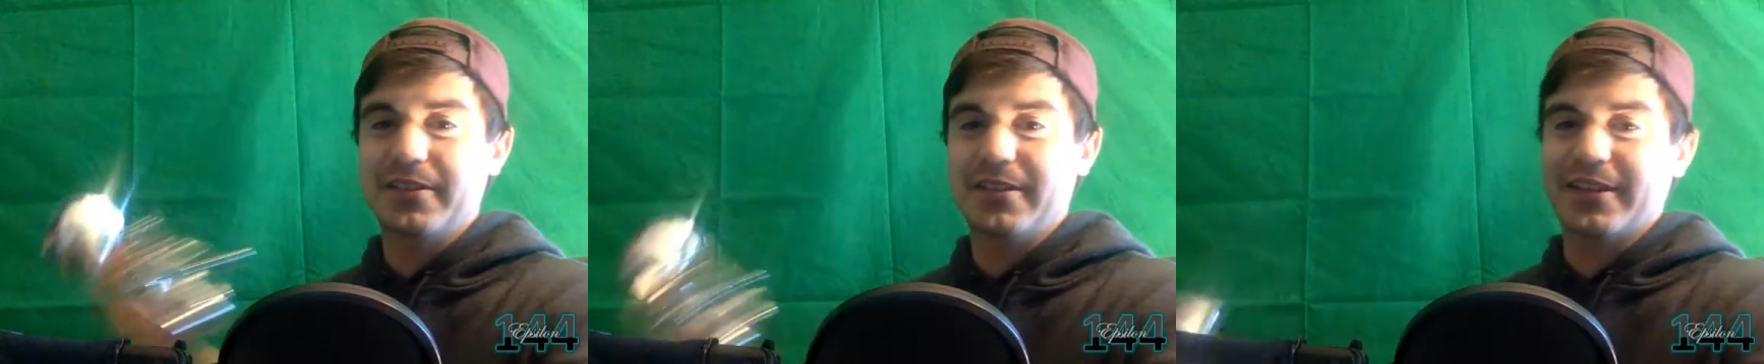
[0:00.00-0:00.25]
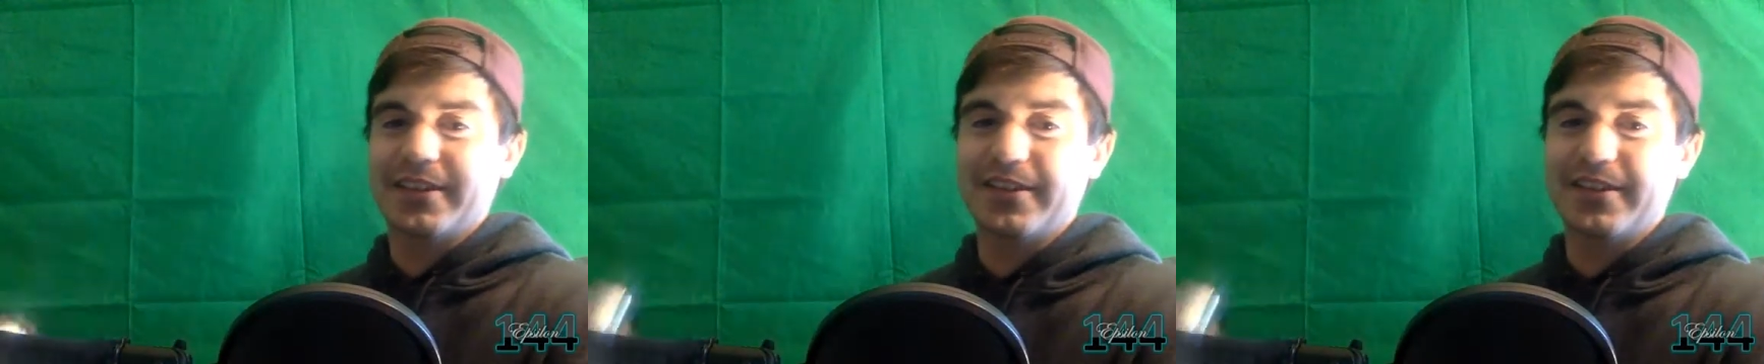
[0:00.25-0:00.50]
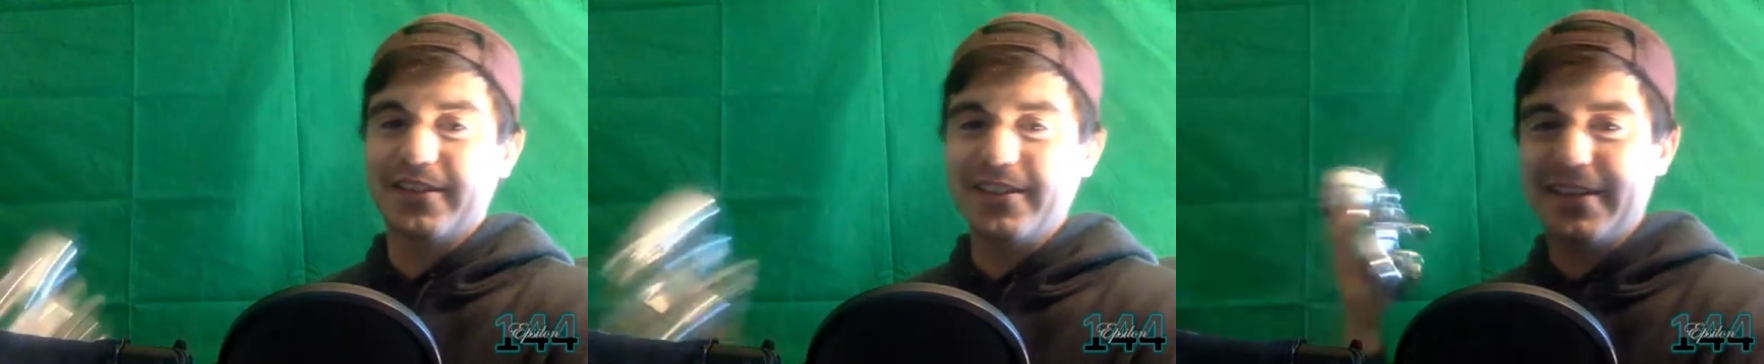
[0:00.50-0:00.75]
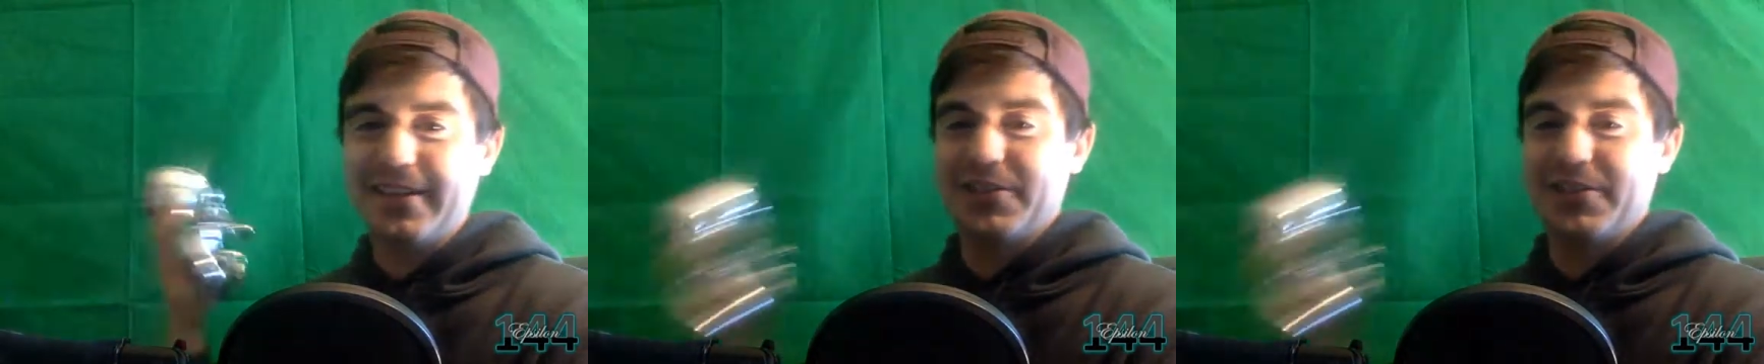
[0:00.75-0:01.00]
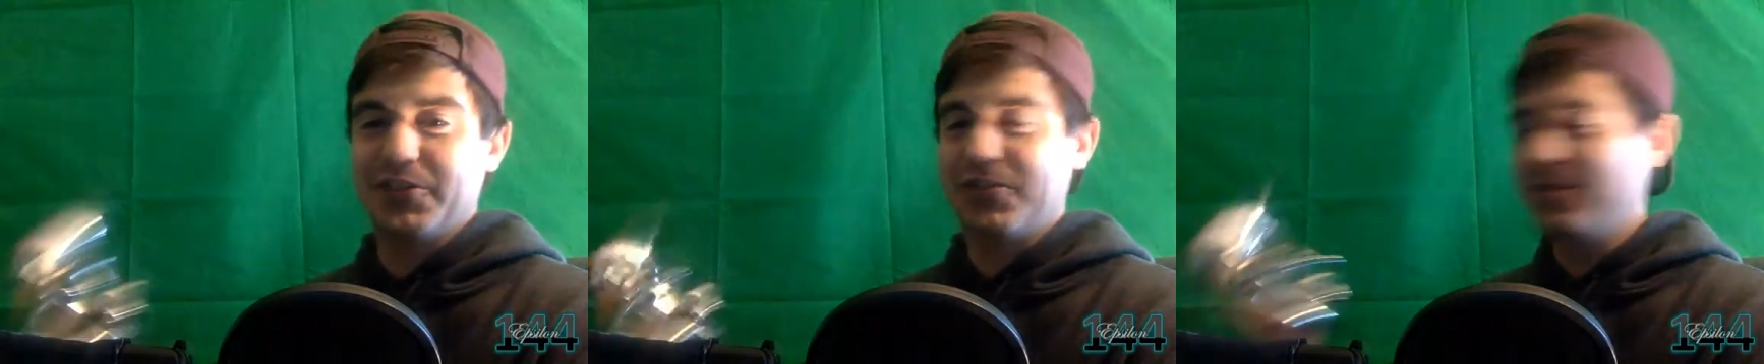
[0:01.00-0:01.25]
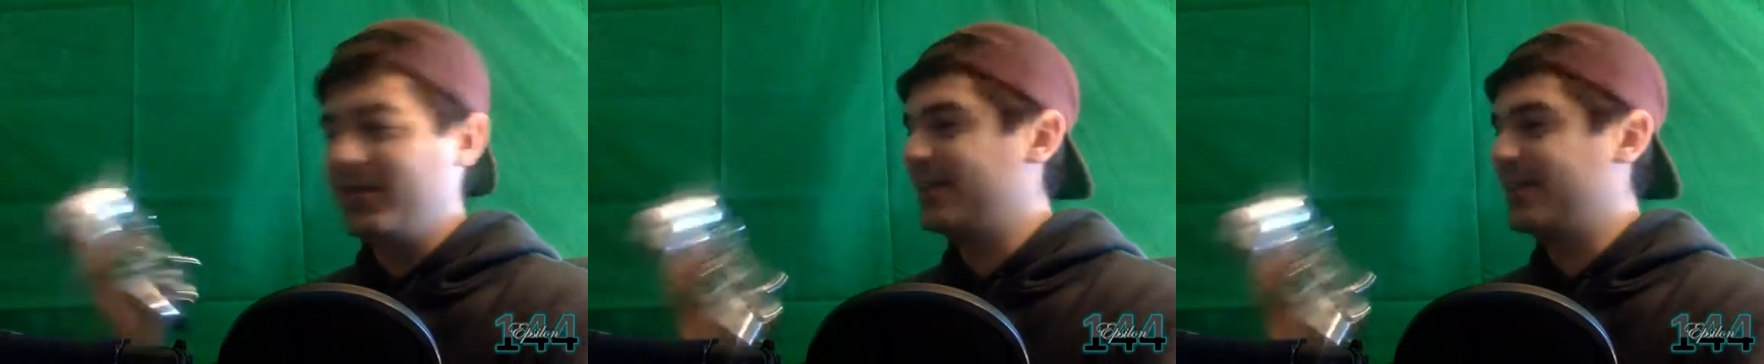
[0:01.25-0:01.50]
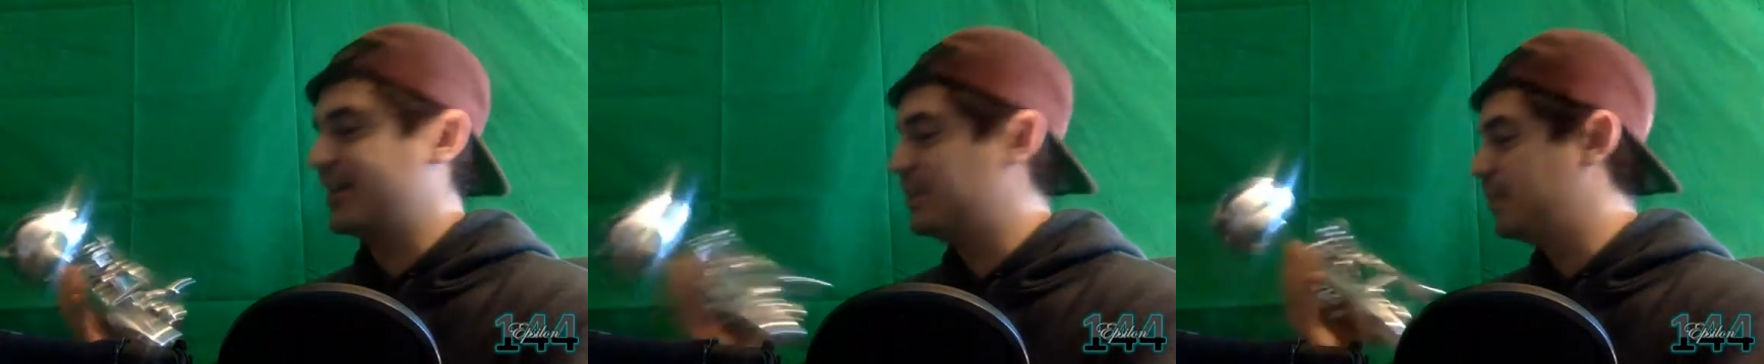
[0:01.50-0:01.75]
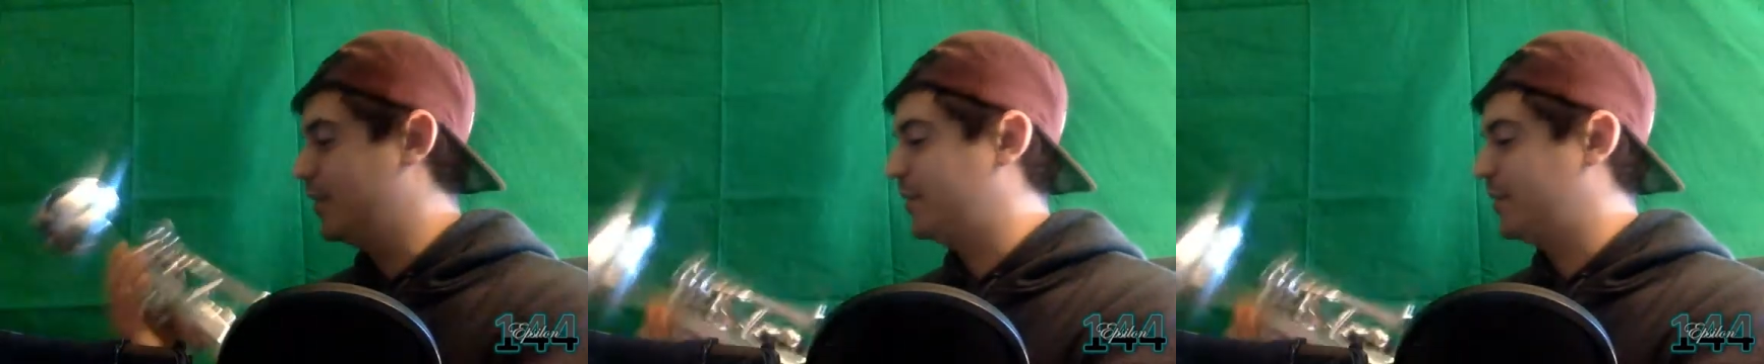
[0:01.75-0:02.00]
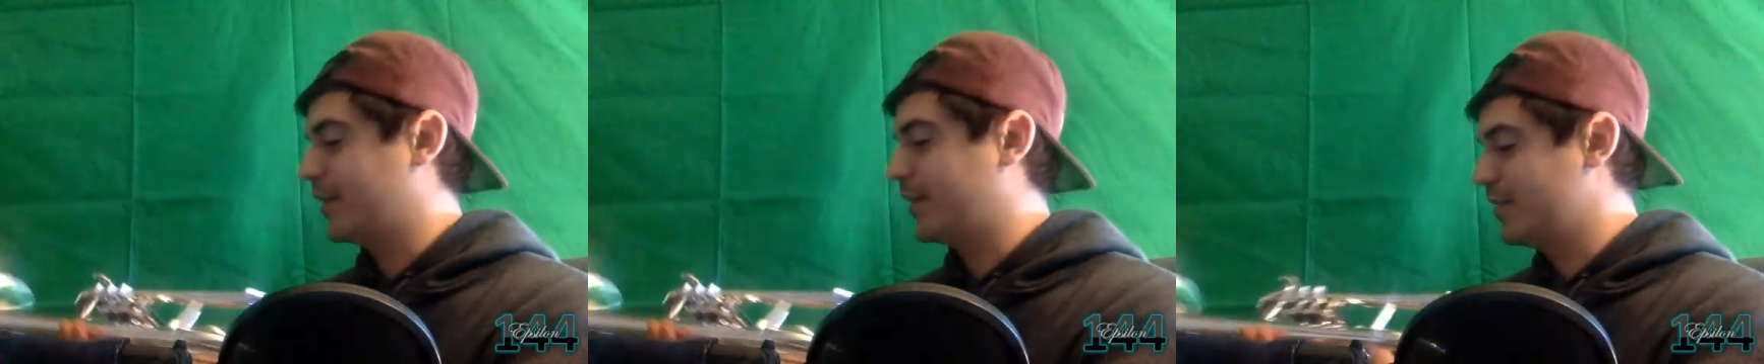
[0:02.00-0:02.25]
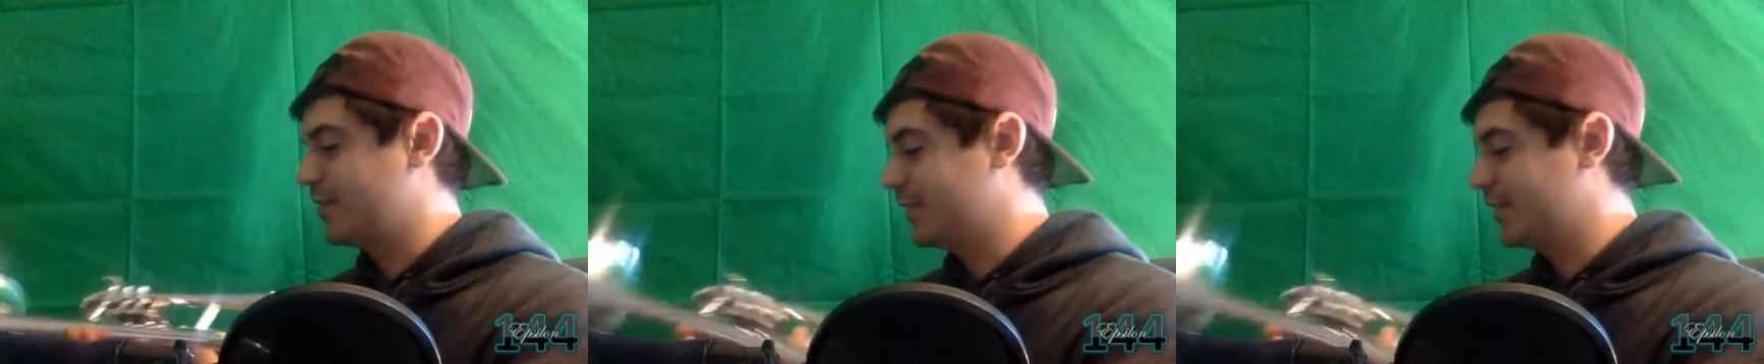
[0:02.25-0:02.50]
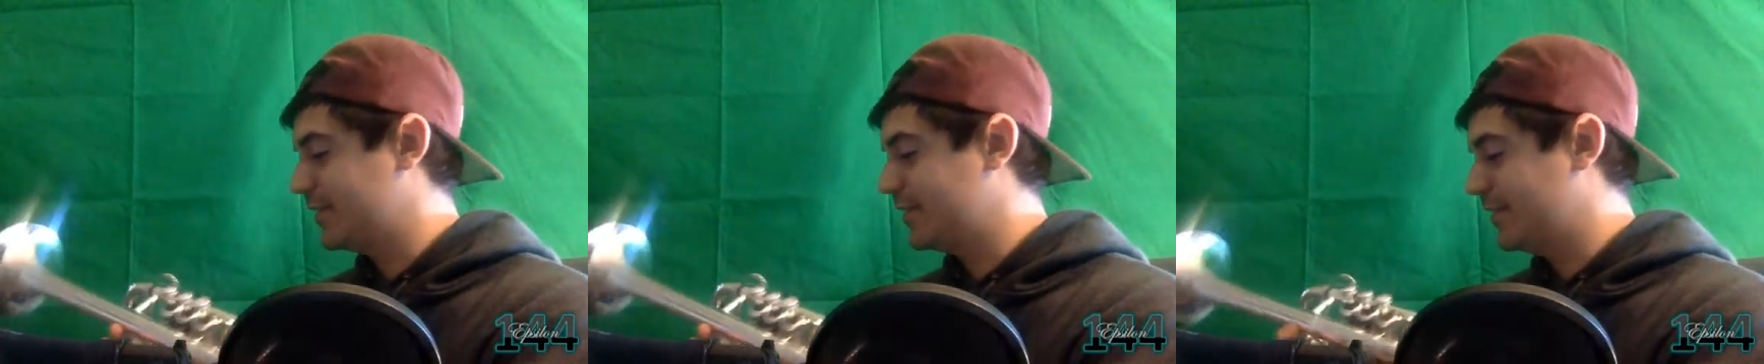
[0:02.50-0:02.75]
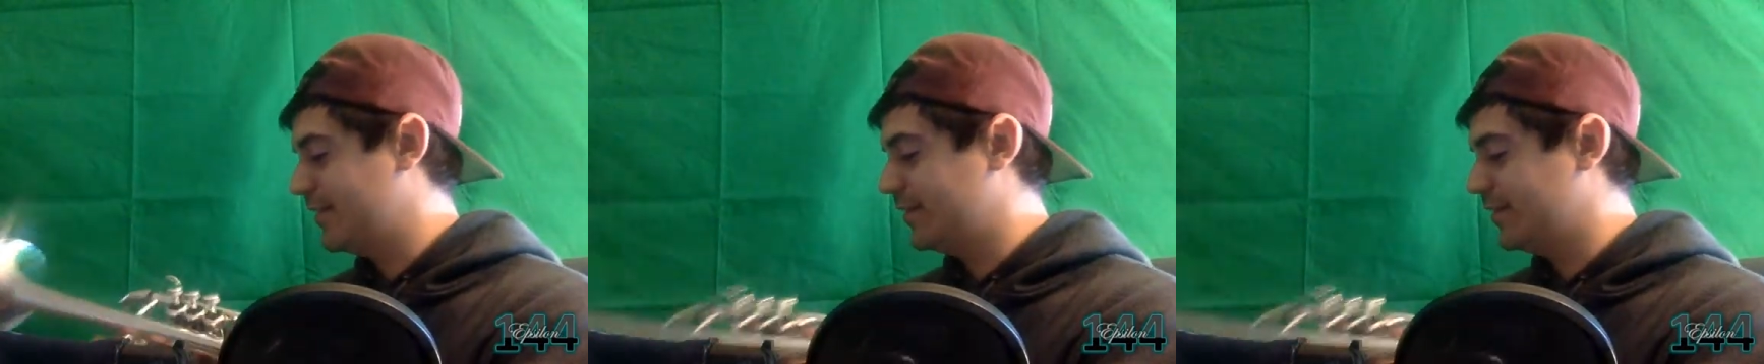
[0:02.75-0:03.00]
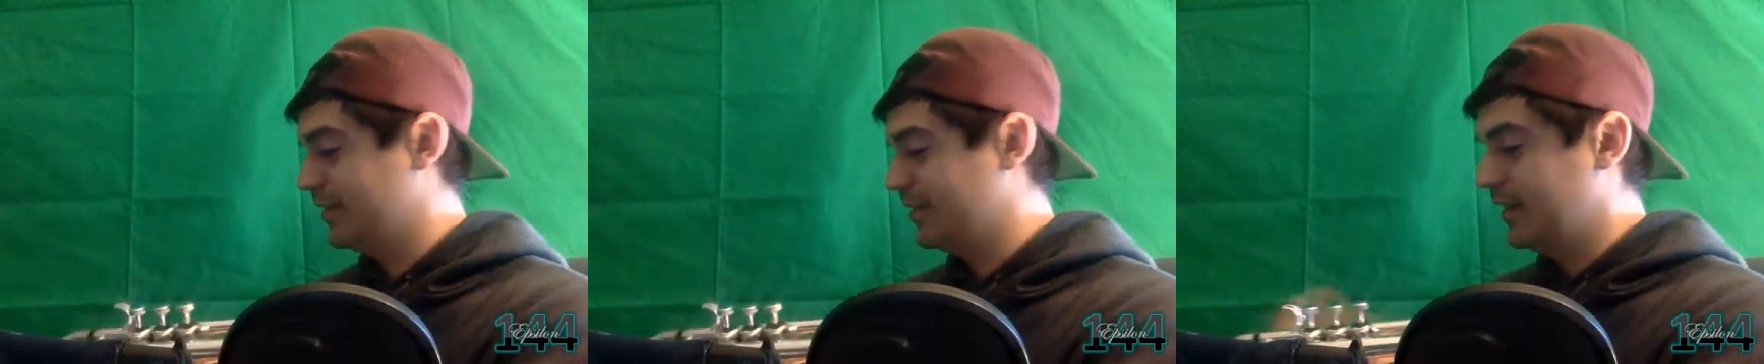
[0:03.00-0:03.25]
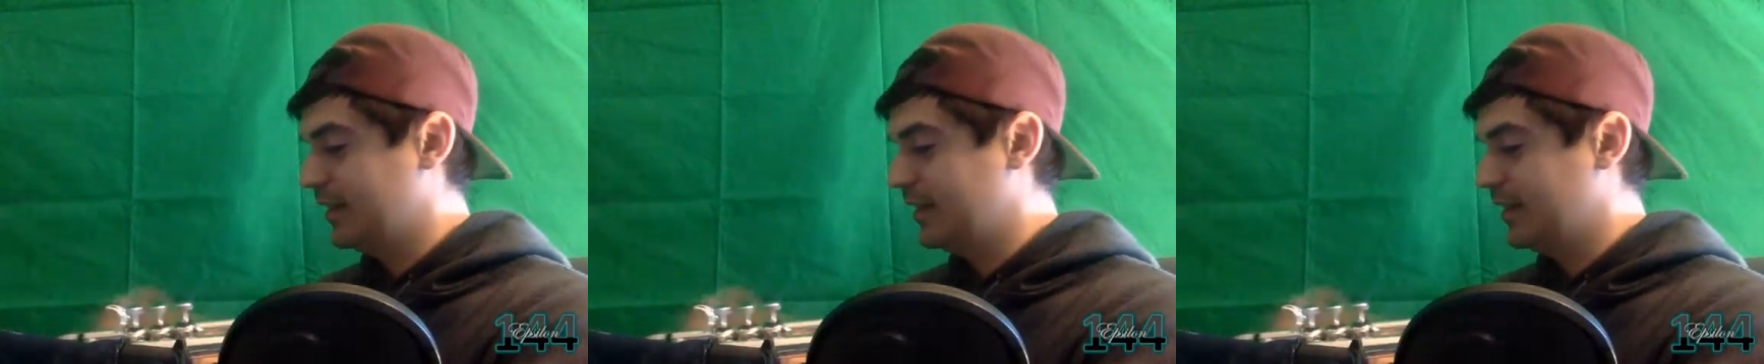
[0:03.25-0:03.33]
like you're not gonna get buffed by curling this at all.